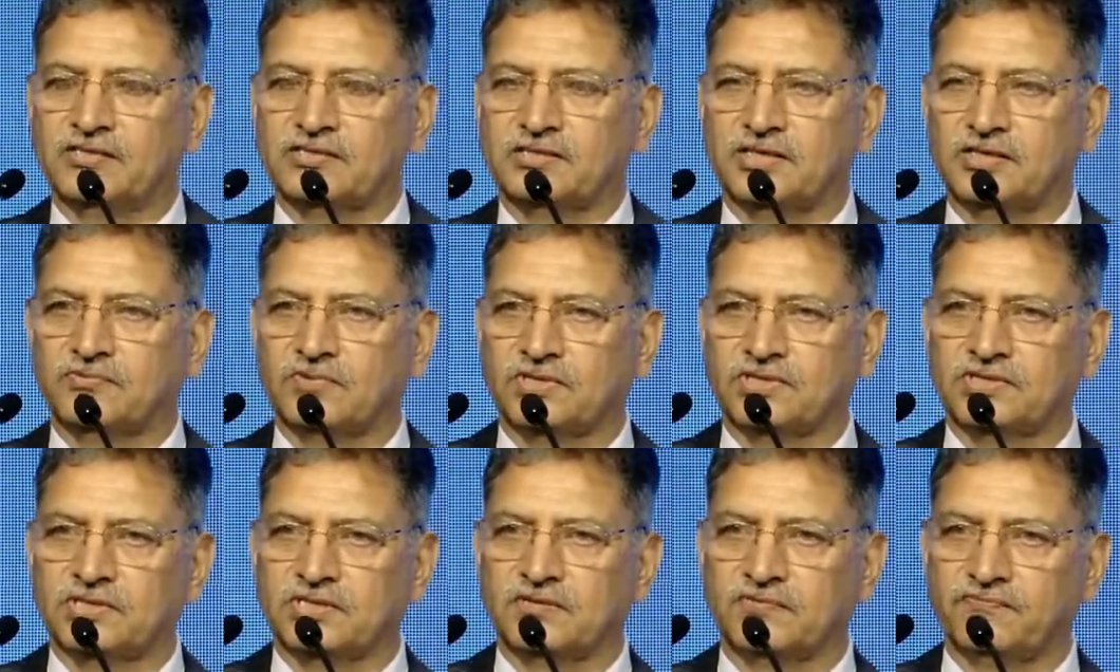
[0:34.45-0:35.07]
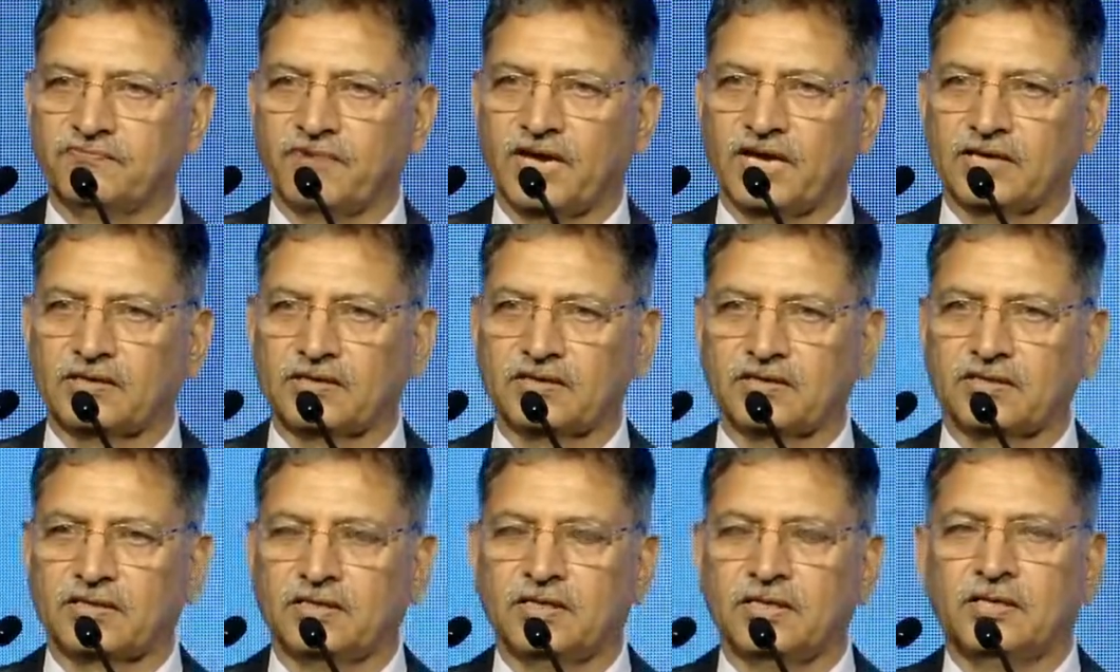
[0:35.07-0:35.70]
It was in
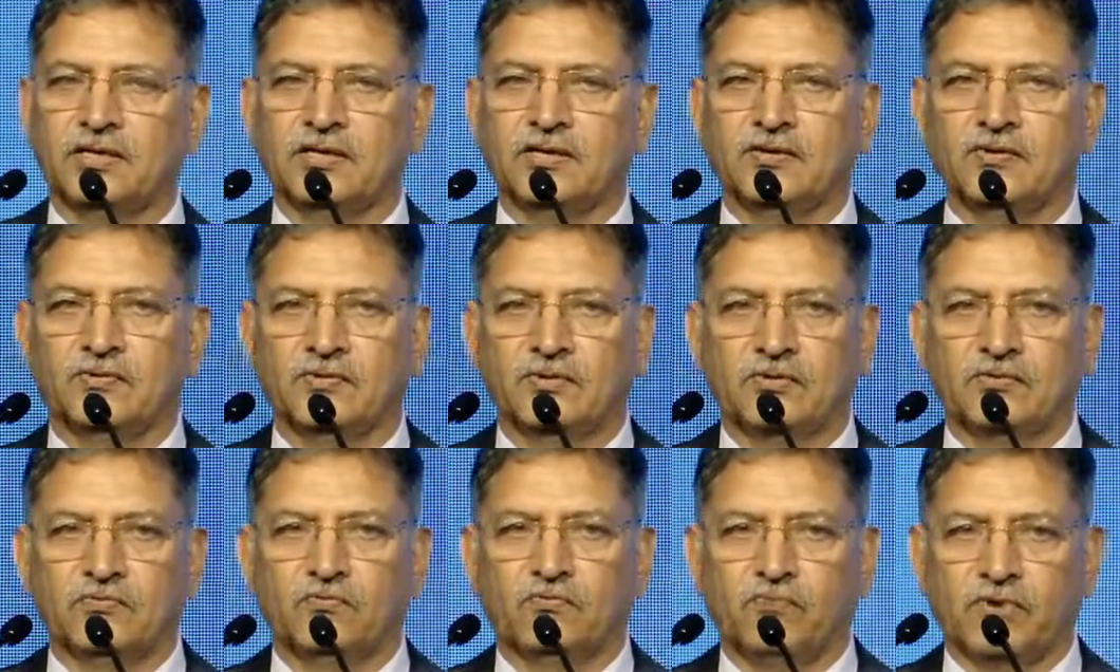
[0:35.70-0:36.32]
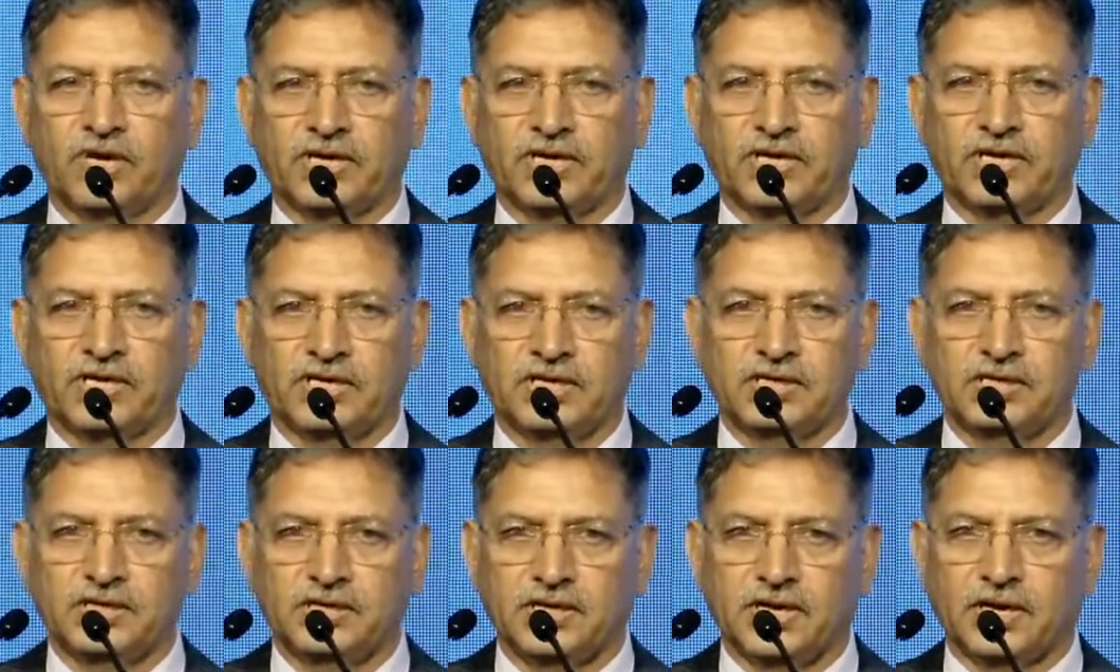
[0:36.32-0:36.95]
fact very
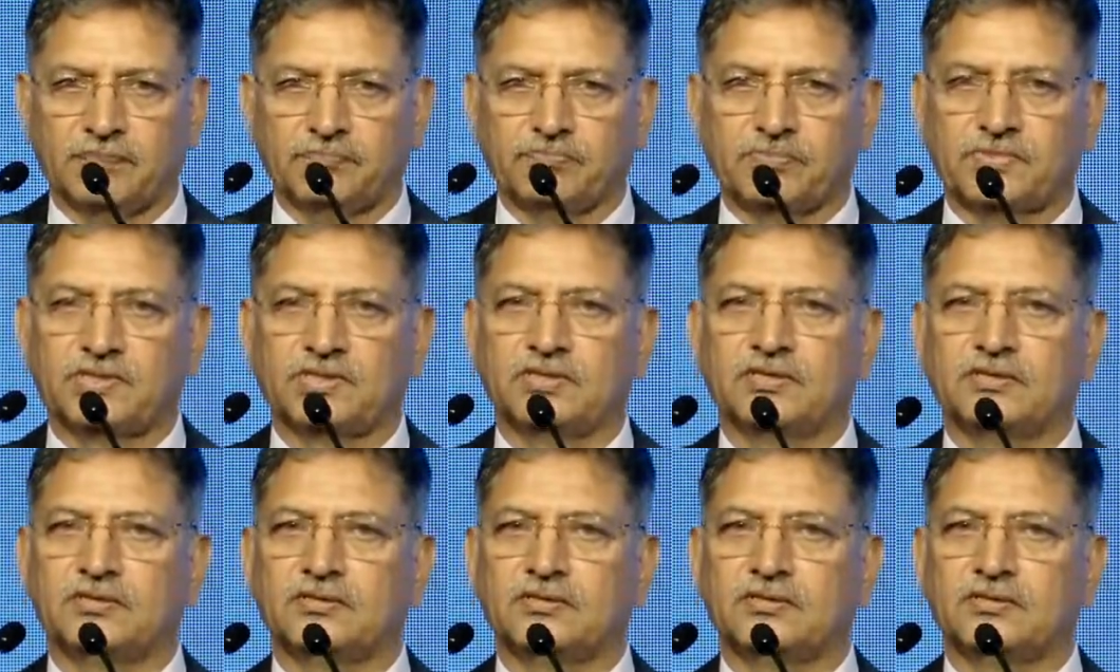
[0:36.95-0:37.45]
in-depth